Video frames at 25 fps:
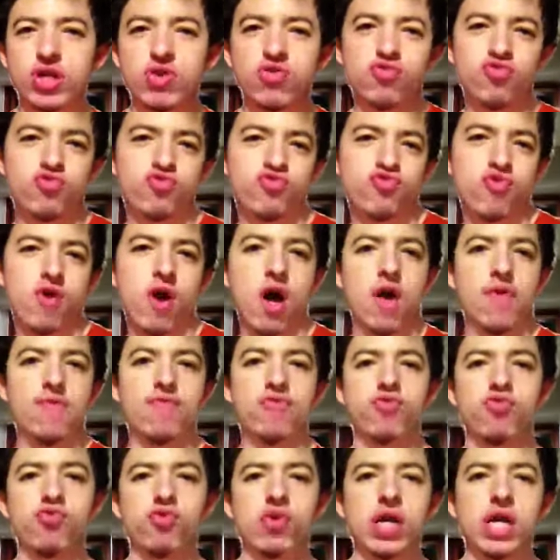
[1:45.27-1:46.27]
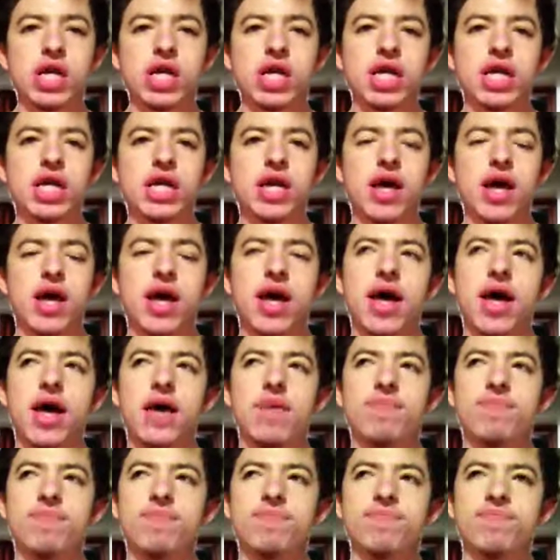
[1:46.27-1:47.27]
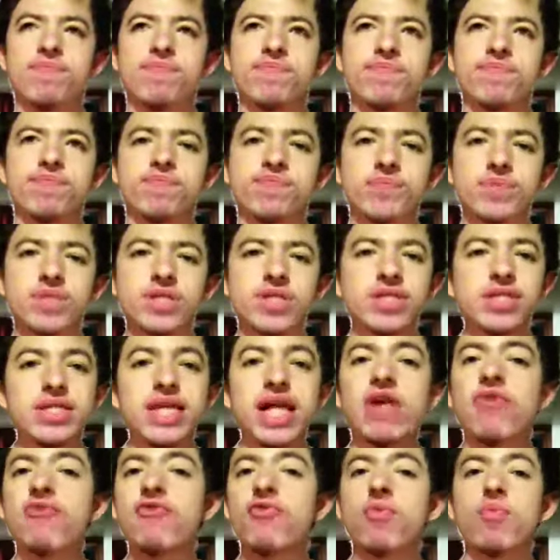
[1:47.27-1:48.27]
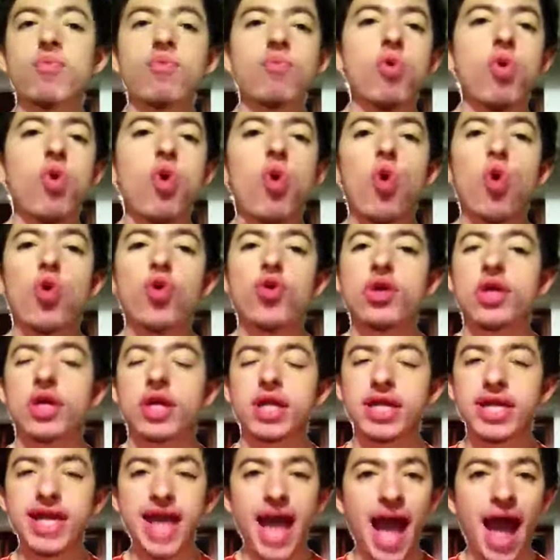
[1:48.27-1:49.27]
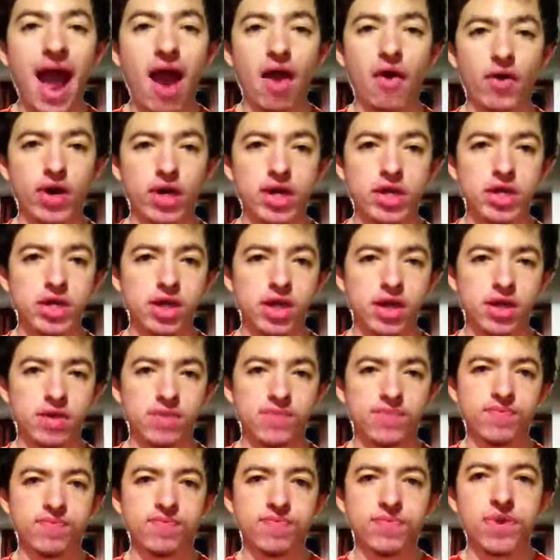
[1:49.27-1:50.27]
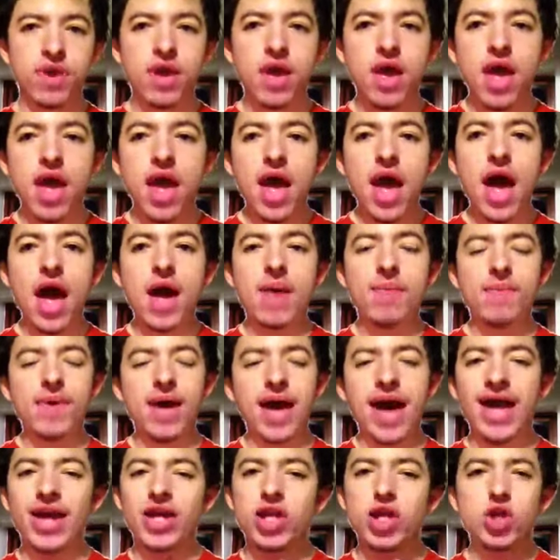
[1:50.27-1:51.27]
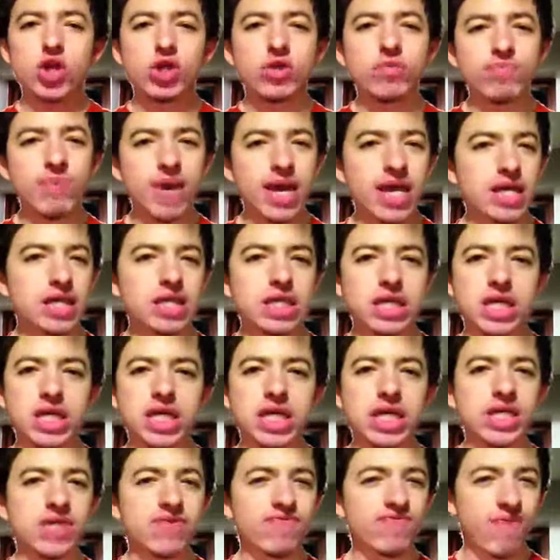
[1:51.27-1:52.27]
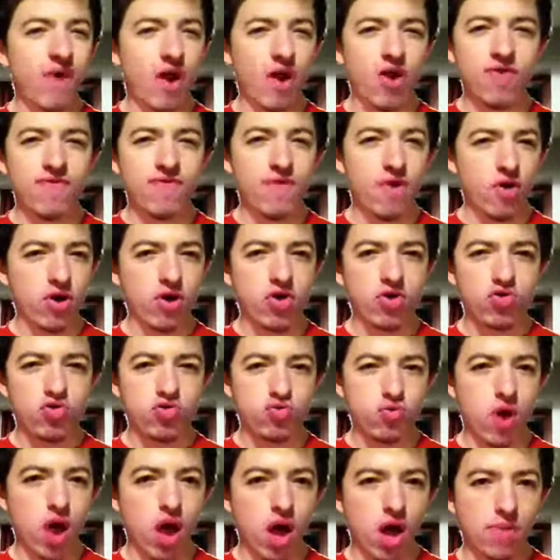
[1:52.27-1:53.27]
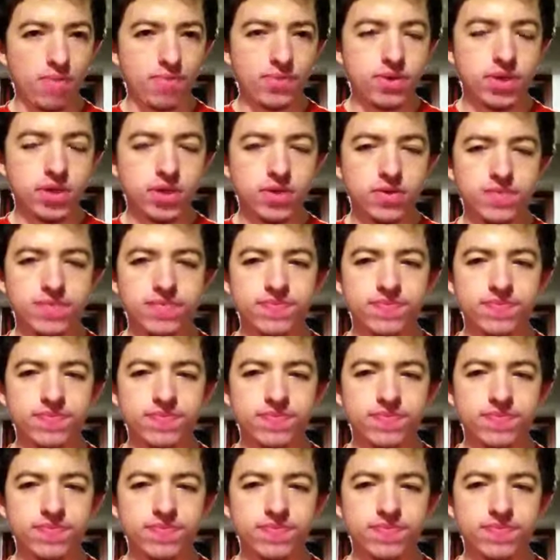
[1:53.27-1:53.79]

gruff, really self-important character. And he basically is very, very corrupt.